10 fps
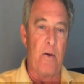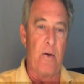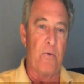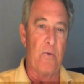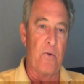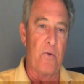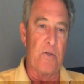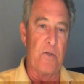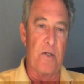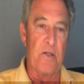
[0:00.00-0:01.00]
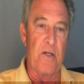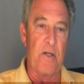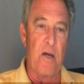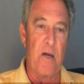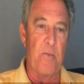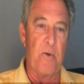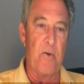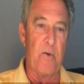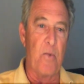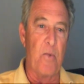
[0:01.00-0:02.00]
you'll notice at the top up
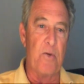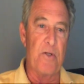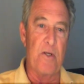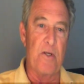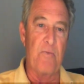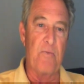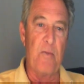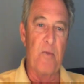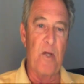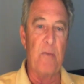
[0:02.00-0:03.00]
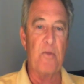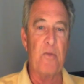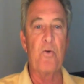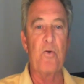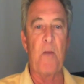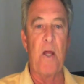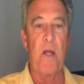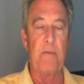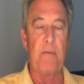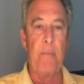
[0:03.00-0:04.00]
here in blue it says frame type screw
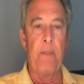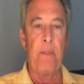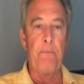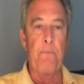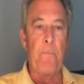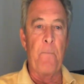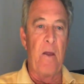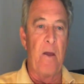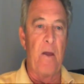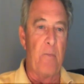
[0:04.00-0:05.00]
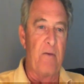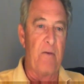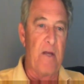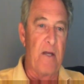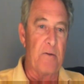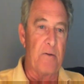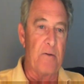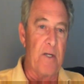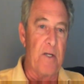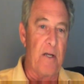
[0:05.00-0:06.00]
spline. And above that you'll
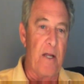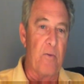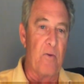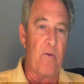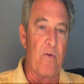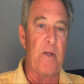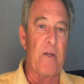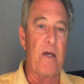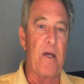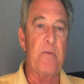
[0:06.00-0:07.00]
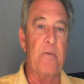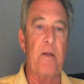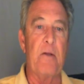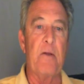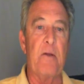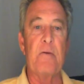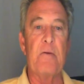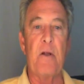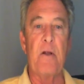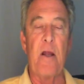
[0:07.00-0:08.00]
see labor framing types, and there's
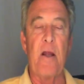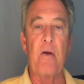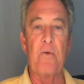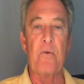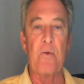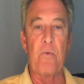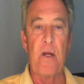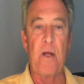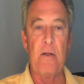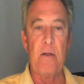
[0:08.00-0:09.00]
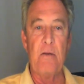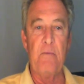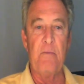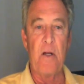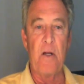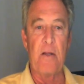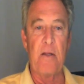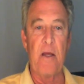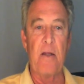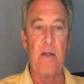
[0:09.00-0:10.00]
a little arrow to the right. If you click
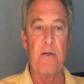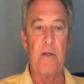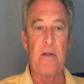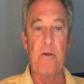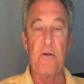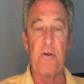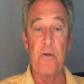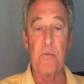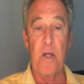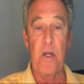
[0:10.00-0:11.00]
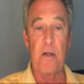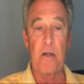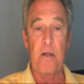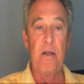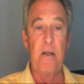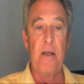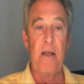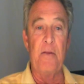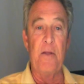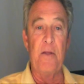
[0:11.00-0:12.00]
that, it'll take you to shear block,
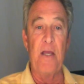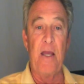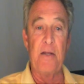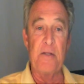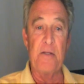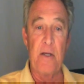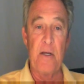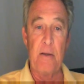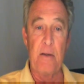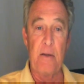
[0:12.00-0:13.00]
and then can stick,